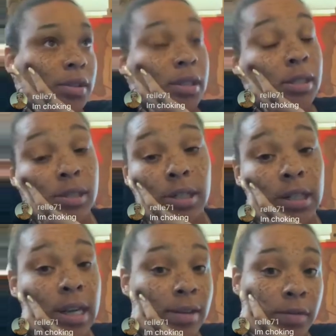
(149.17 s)
This nigga
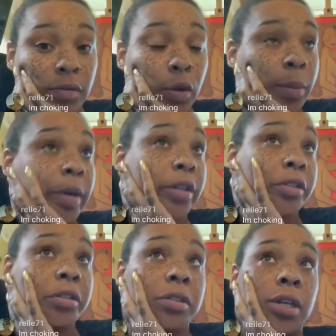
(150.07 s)
had four
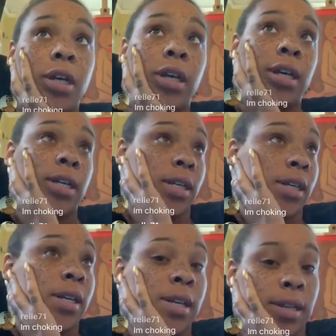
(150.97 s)
partners.
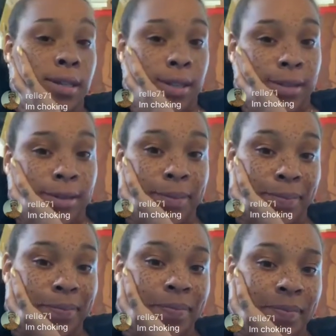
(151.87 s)
It
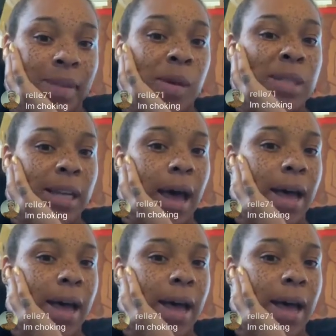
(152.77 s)
was a lot.